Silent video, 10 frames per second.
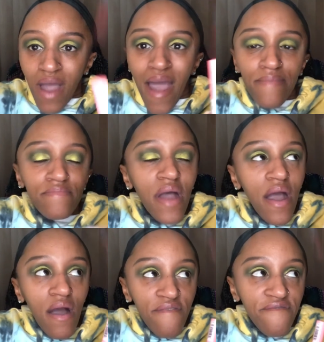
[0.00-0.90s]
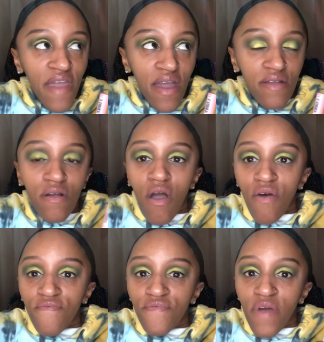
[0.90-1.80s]
I'm not a fan
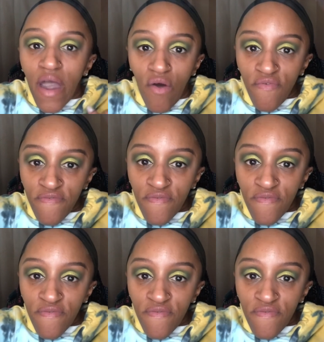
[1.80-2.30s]
of e.l.f.